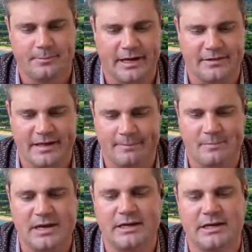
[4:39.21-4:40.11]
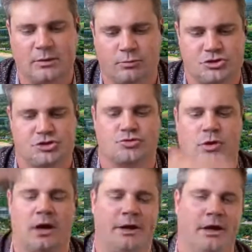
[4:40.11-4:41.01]
But that median was
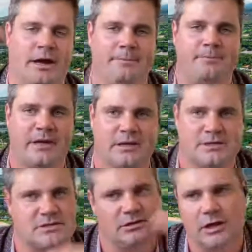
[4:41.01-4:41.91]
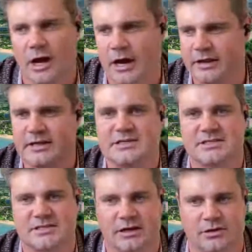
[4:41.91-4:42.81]
drawn up because a lot of these
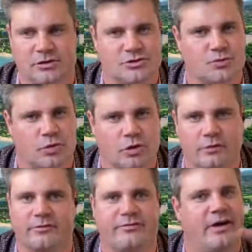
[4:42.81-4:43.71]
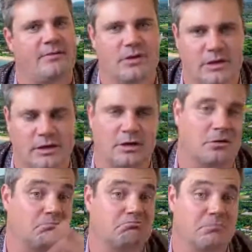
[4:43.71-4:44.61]
sales were over 5 million, you know,
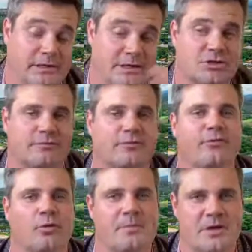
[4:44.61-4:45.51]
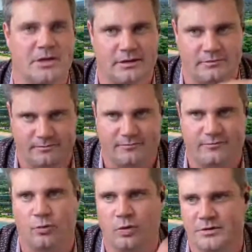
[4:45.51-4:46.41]
or at least over 4 million.
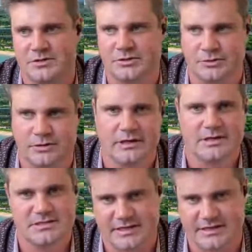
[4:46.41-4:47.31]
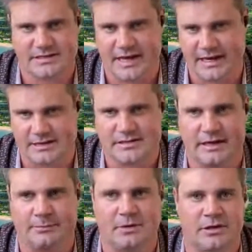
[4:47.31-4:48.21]
$4 to $6, $8,
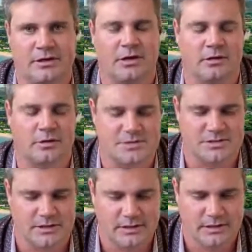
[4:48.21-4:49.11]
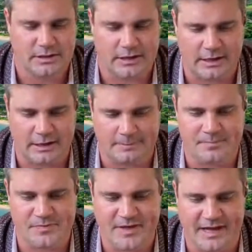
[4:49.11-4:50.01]
$10
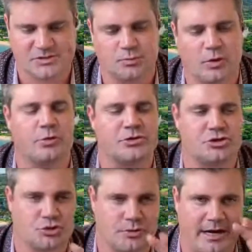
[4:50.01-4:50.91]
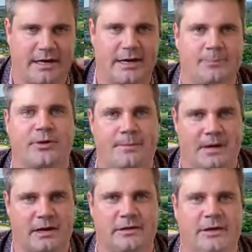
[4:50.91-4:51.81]
million. That's what was trading
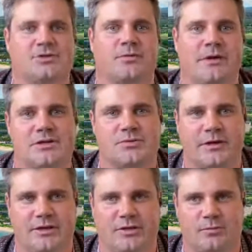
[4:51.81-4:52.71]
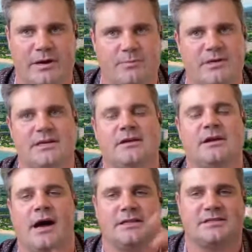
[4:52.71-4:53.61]
primarily in 2023. We did
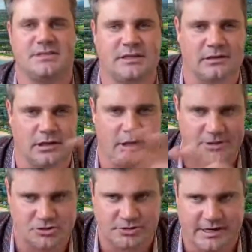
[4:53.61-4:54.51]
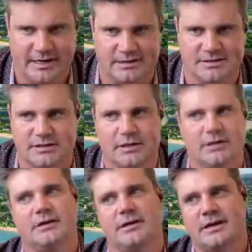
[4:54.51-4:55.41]
not see a lot of trades
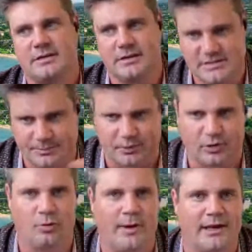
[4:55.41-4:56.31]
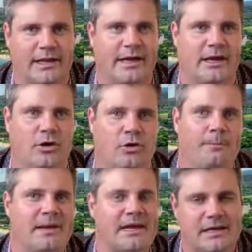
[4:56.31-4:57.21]
in the typical Wailea
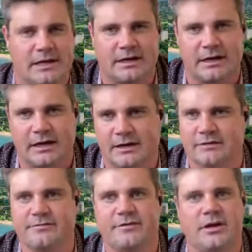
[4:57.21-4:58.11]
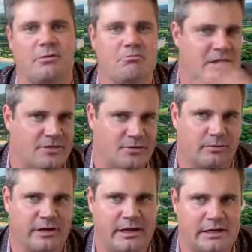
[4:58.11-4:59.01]
home median of, you know, mid
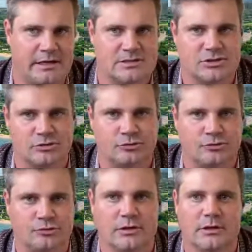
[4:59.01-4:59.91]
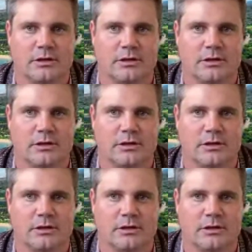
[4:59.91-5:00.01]
threes to,